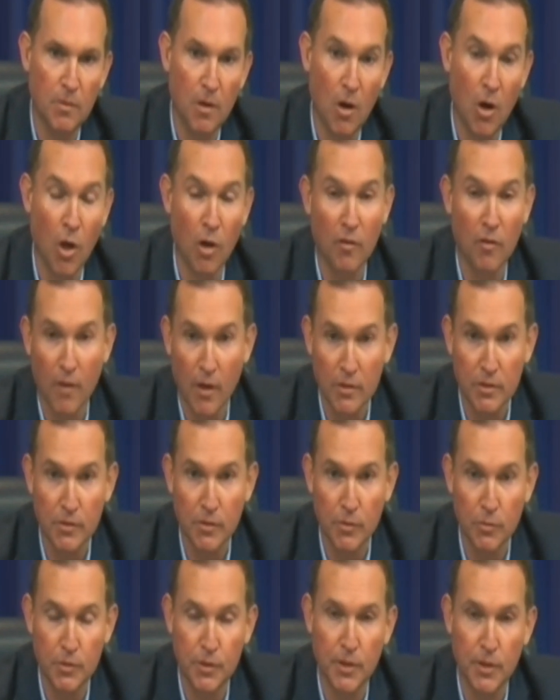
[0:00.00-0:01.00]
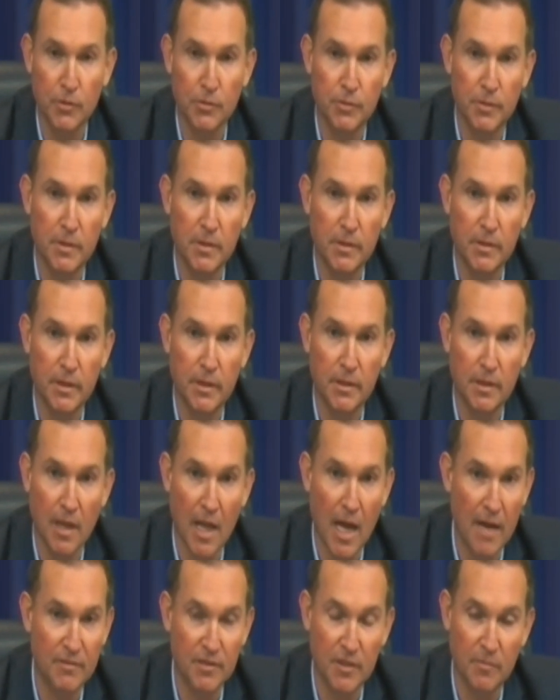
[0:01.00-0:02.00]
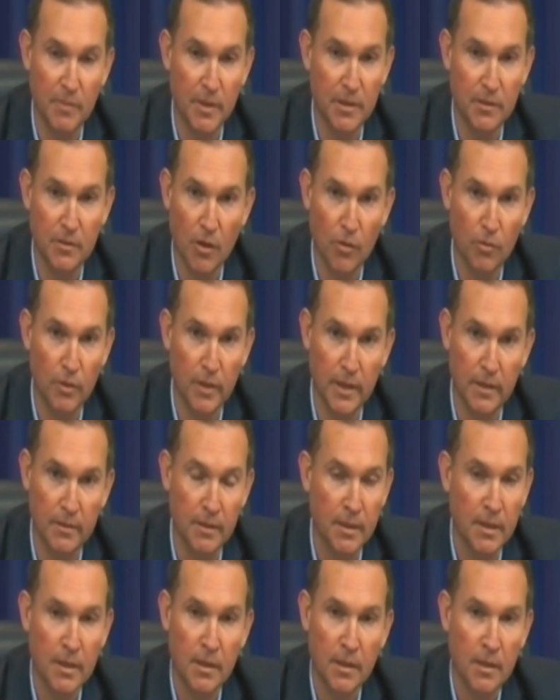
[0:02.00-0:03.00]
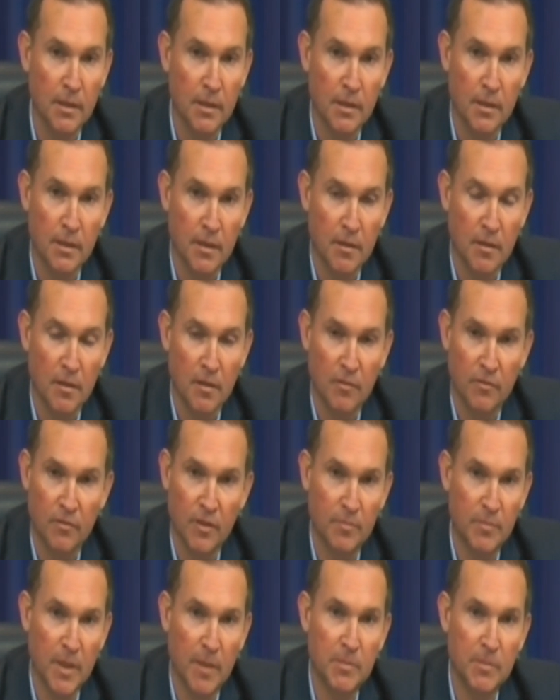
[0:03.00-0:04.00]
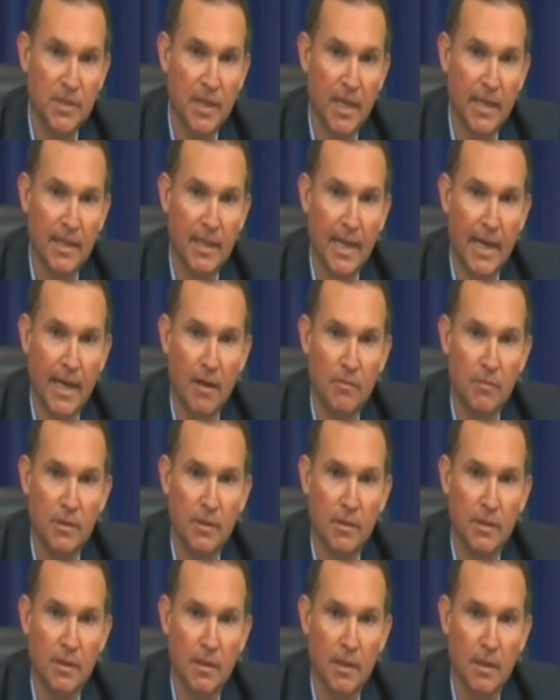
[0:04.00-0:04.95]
all of our school children that lives have been totally flipped upside down.